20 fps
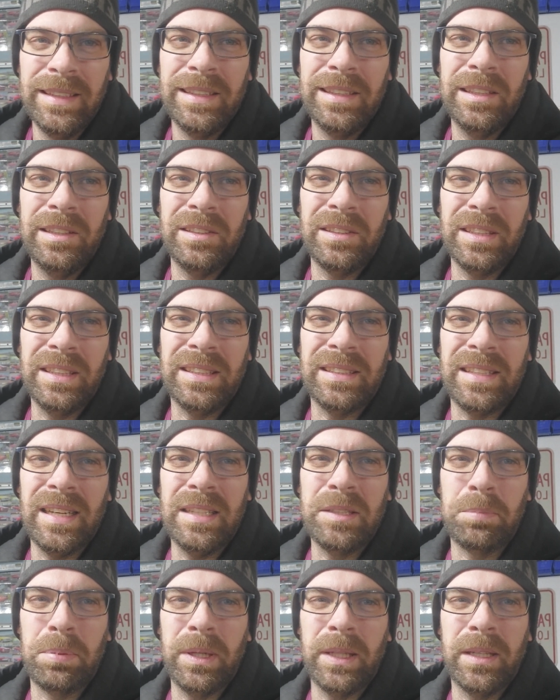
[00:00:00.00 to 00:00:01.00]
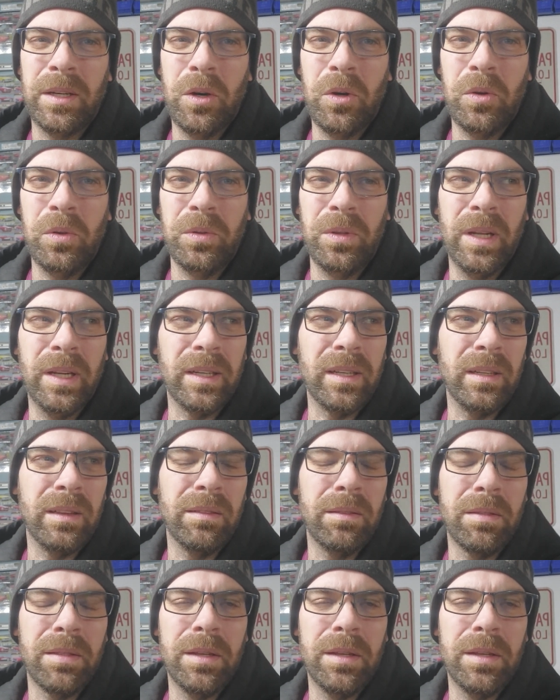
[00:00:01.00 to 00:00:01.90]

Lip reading: Usually it stays pretty cold. Like a